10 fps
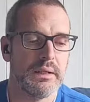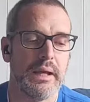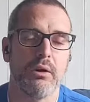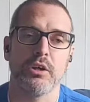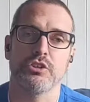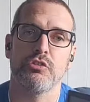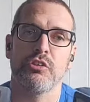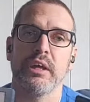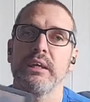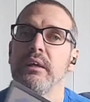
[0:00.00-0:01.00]
Now, I should
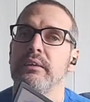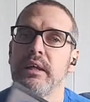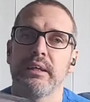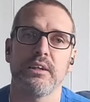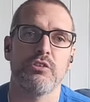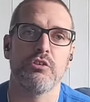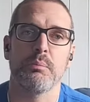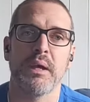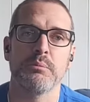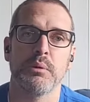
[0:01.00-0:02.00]
say none of this is a
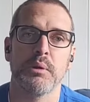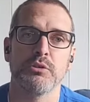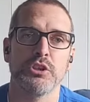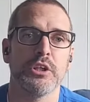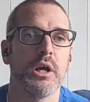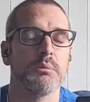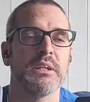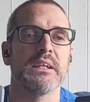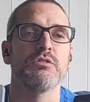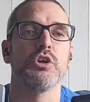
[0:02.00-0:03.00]
paid promotion. I'm
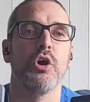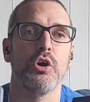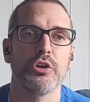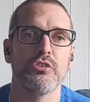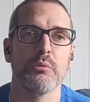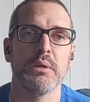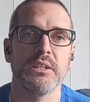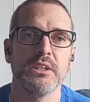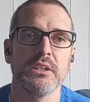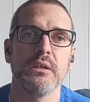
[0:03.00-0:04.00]
going to give you an honest
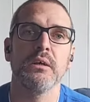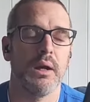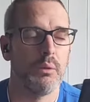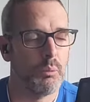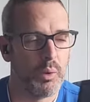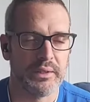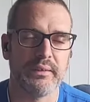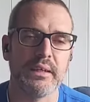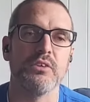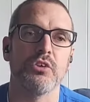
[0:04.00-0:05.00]
opinion, and one of
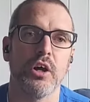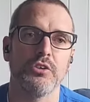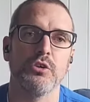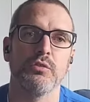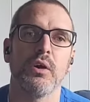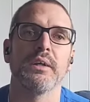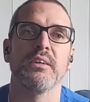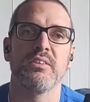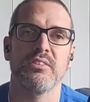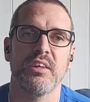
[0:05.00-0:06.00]
these I do find
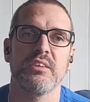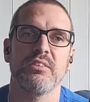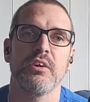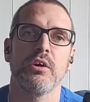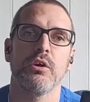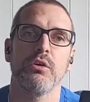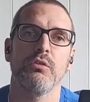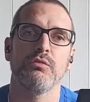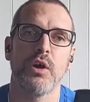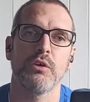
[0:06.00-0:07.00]
sits
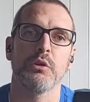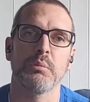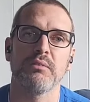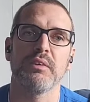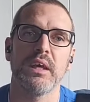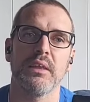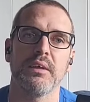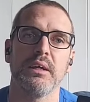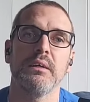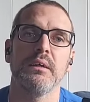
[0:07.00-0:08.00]
far and above the
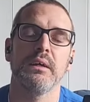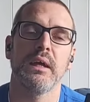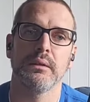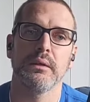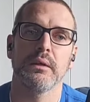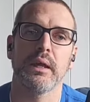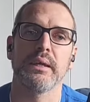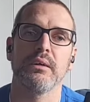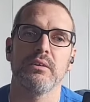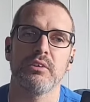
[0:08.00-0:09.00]
other. Okay,
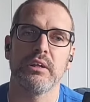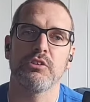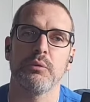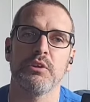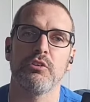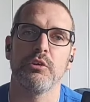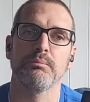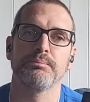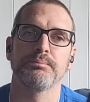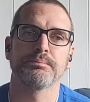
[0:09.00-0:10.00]
so let's go into them.
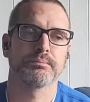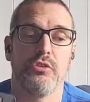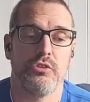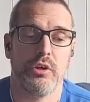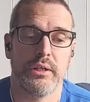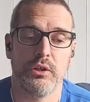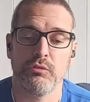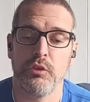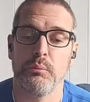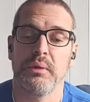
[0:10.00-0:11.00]
Design
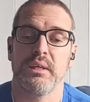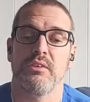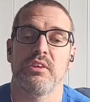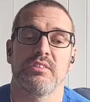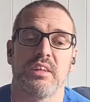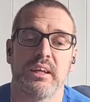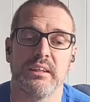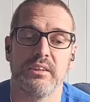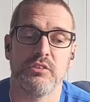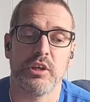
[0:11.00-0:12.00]
of them is exactly
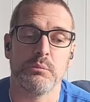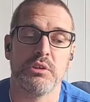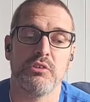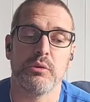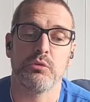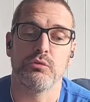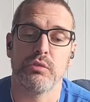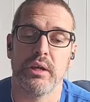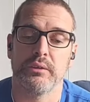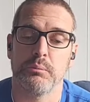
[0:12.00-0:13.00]
the same in terms of
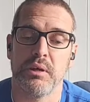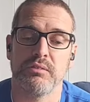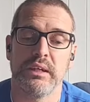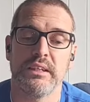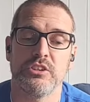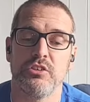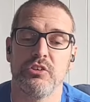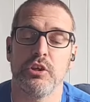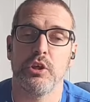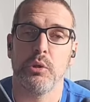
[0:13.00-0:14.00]
rounded bevel edges.
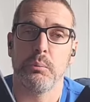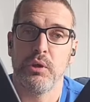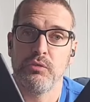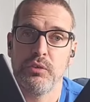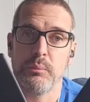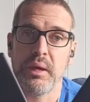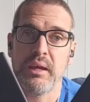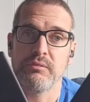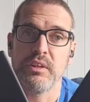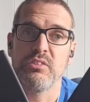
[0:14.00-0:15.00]
Both of them
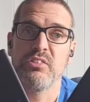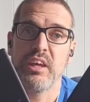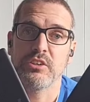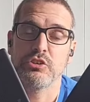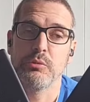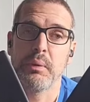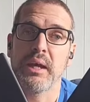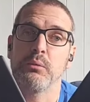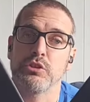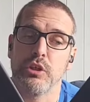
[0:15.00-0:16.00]
have this textured
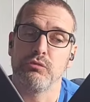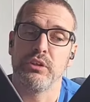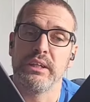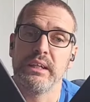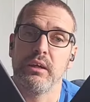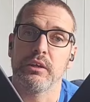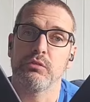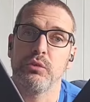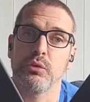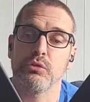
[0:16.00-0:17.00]
back, which I really like
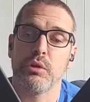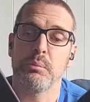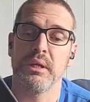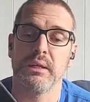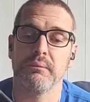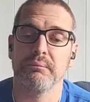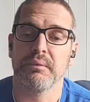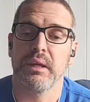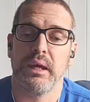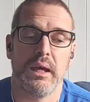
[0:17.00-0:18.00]
for gripping,
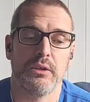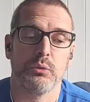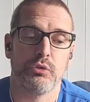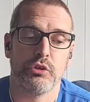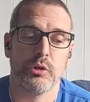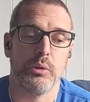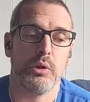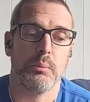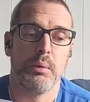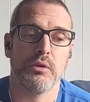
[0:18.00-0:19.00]
and also
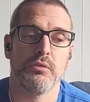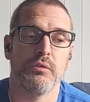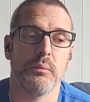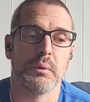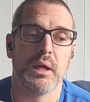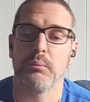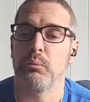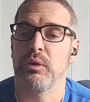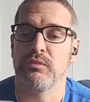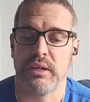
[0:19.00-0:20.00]
both of them come
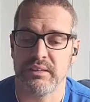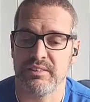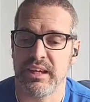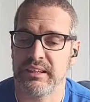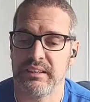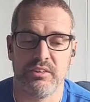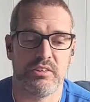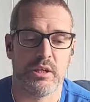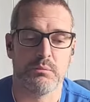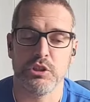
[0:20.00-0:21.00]
with exactly the
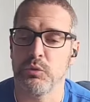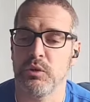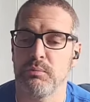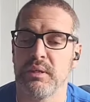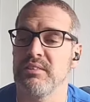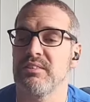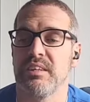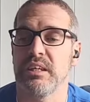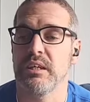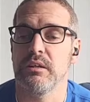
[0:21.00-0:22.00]
same
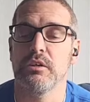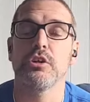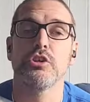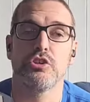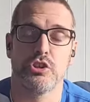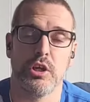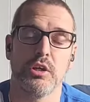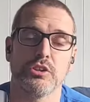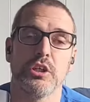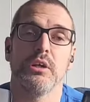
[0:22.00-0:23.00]
USB-C
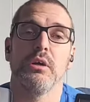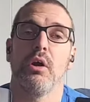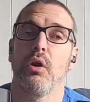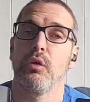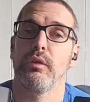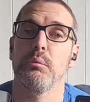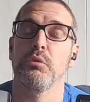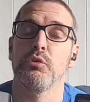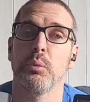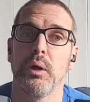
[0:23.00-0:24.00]
charger on them
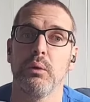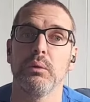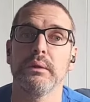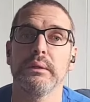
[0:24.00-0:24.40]
as well.